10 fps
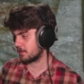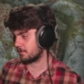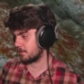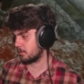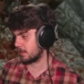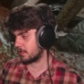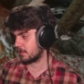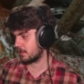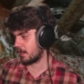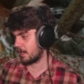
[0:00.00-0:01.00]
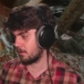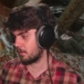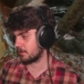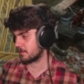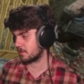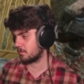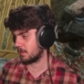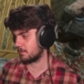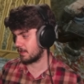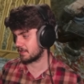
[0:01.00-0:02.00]
filled with a guy wearing squid
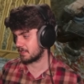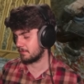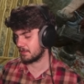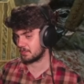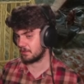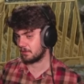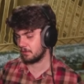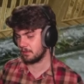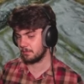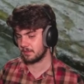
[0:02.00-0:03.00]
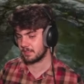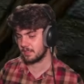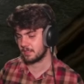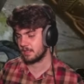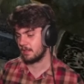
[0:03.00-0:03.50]
mask and a bunch of Cthulhu monsters.